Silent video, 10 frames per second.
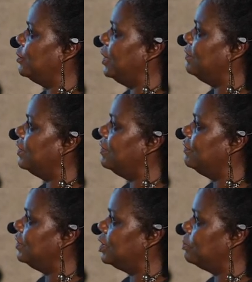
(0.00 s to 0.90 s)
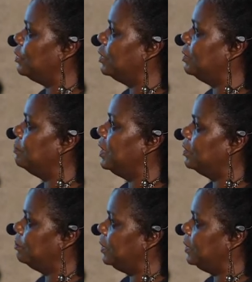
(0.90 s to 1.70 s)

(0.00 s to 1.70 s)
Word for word: brave enough to explore on bigger